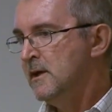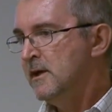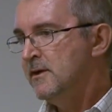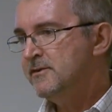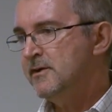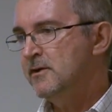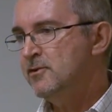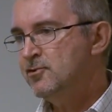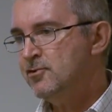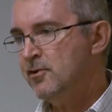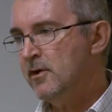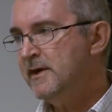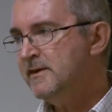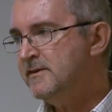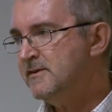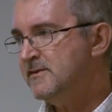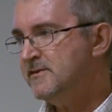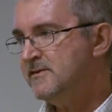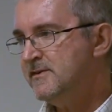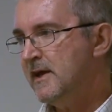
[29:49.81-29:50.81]
So trying
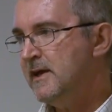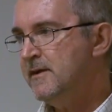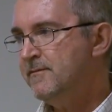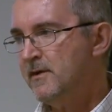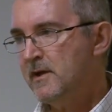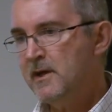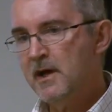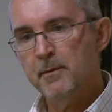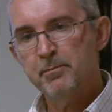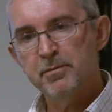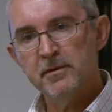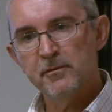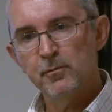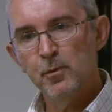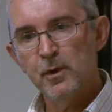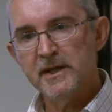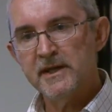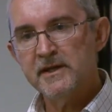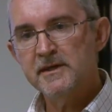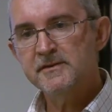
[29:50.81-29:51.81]
to save a couple of
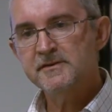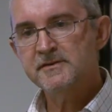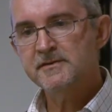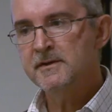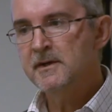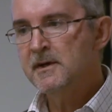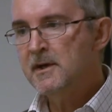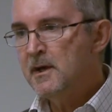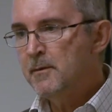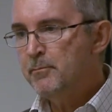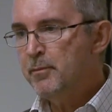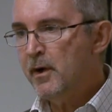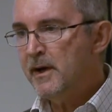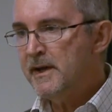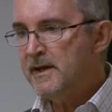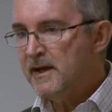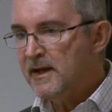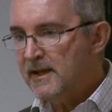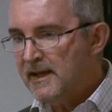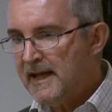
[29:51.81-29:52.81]
weeks
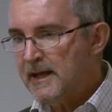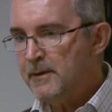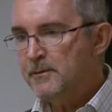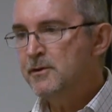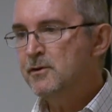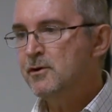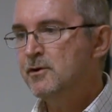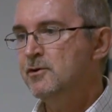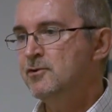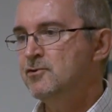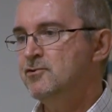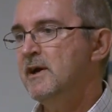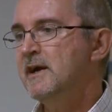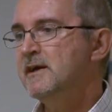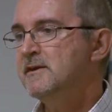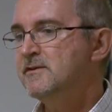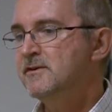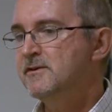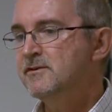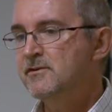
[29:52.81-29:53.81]
by allowing your
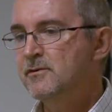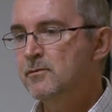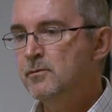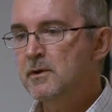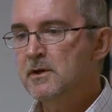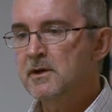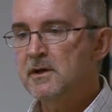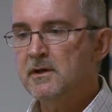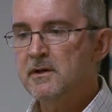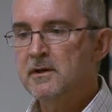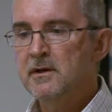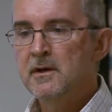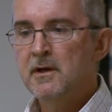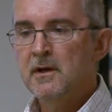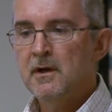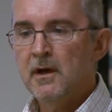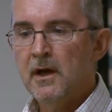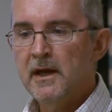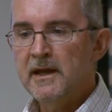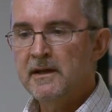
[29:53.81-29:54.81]
contractor to work
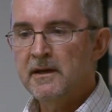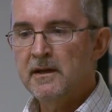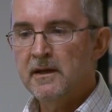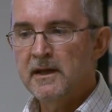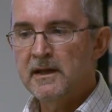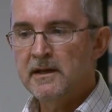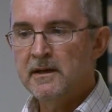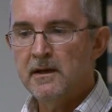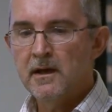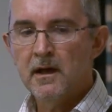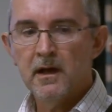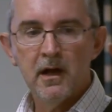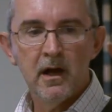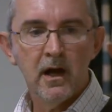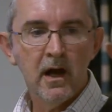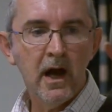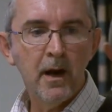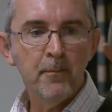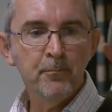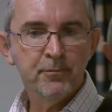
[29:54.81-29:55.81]
in a
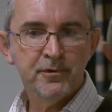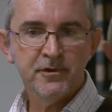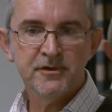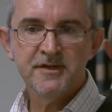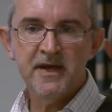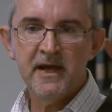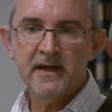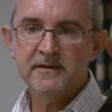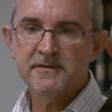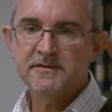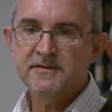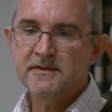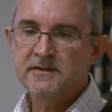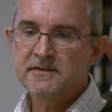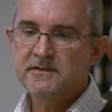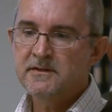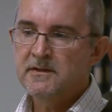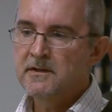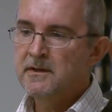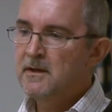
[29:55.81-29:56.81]

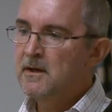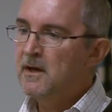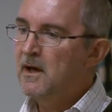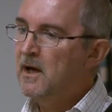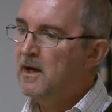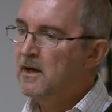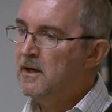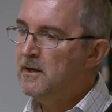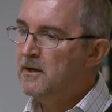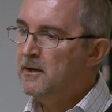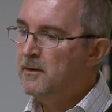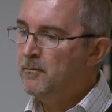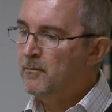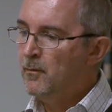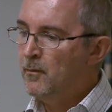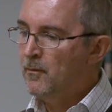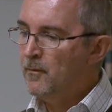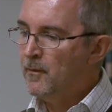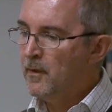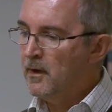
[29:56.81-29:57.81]
unprotected
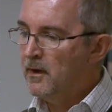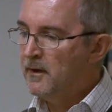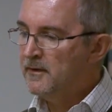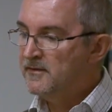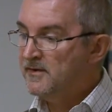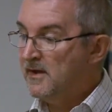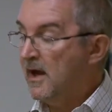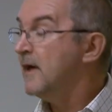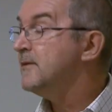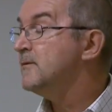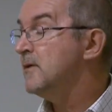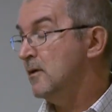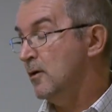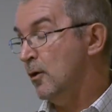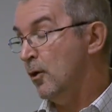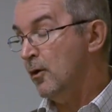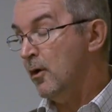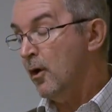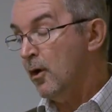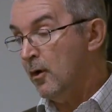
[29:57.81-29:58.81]
on
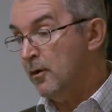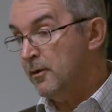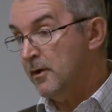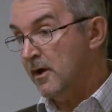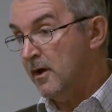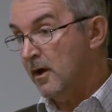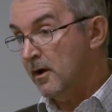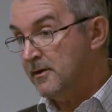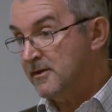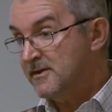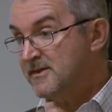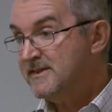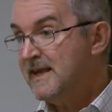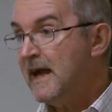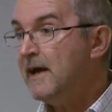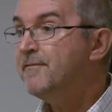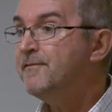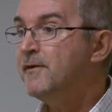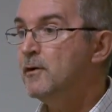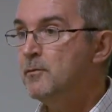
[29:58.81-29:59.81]
a
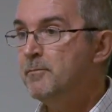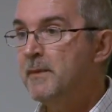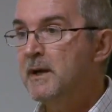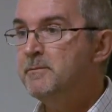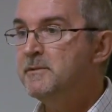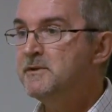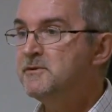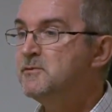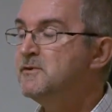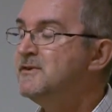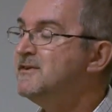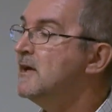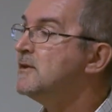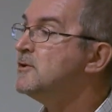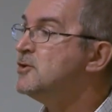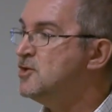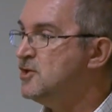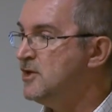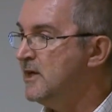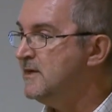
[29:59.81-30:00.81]
scaffold maybe which is
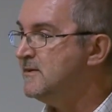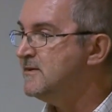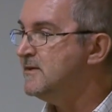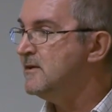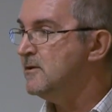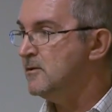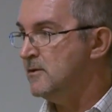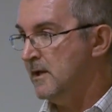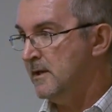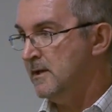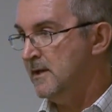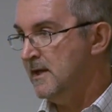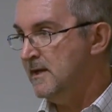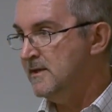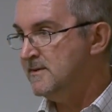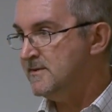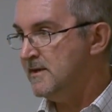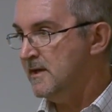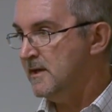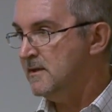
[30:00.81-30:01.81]
unsheeted and
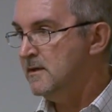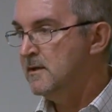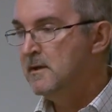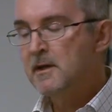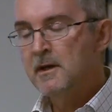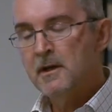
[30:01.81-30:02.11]
unheated,